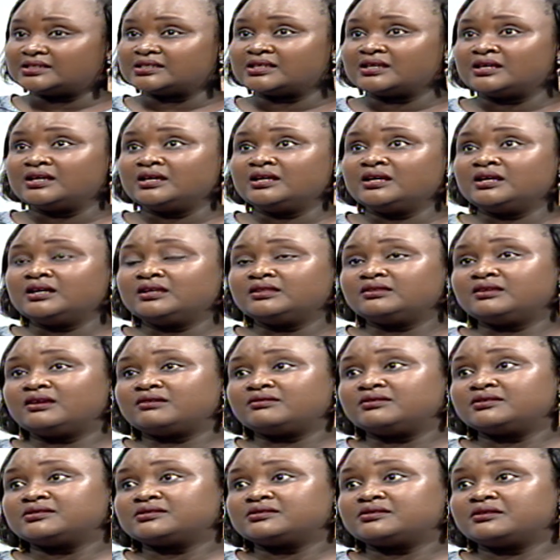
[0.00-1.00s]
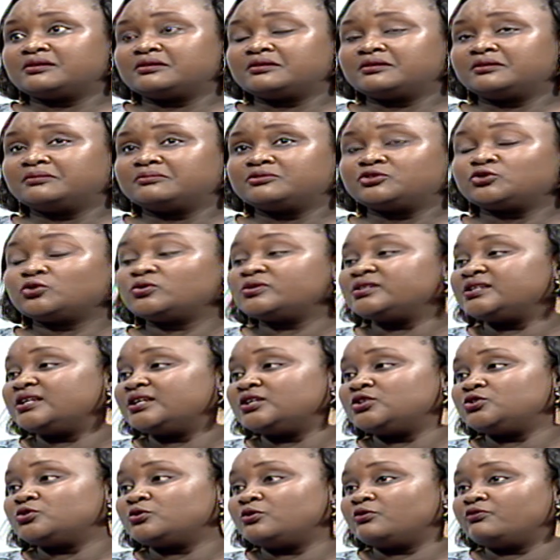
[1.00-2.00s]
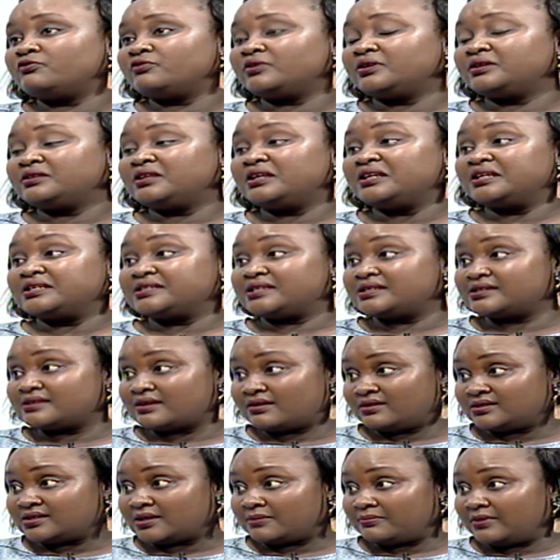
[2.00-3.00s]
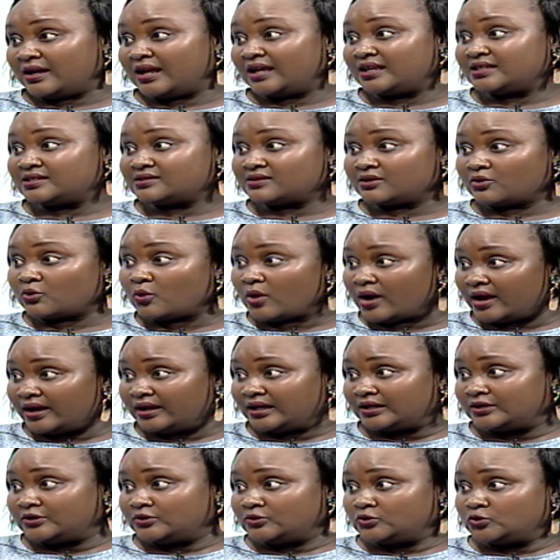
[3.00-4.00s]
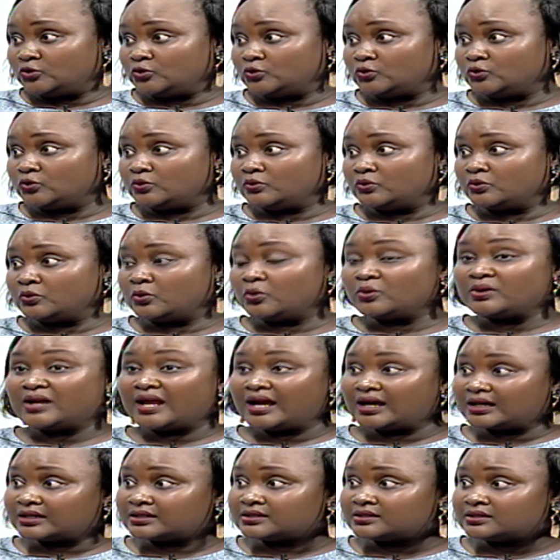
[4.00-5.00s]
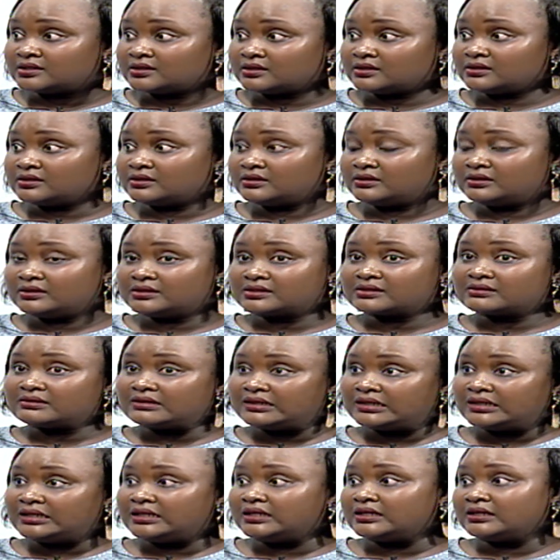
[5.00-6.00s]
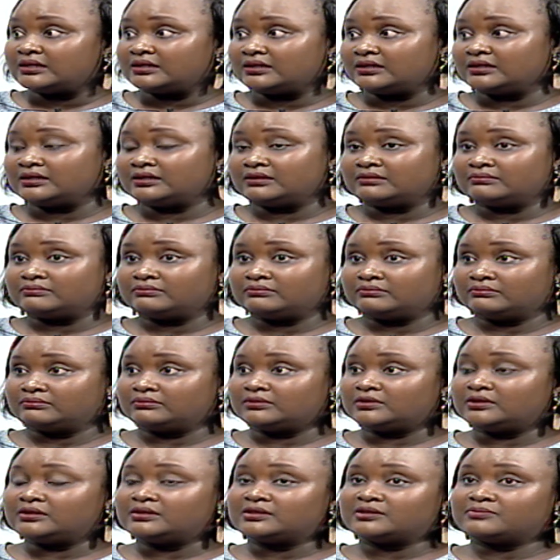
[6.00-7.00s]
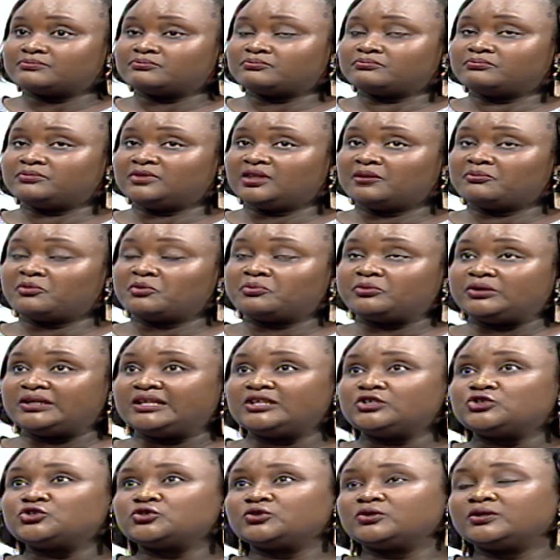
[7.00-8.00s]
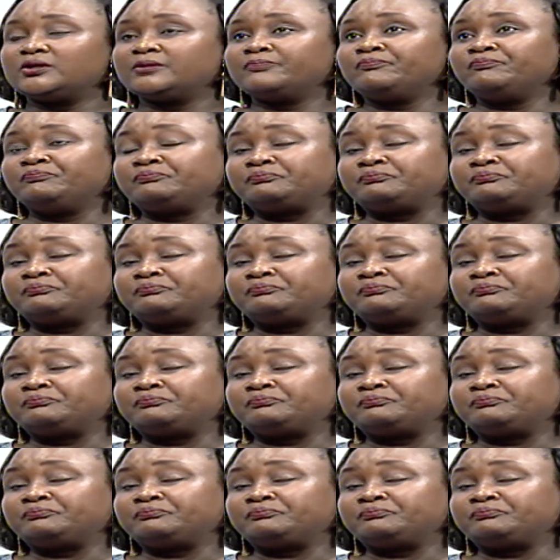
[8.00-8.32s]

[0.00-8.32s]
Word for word: Yeah. There is the shortage of uh, the necessary supplies required to conduct uh, the screening mm-hmm. in, this, in the population.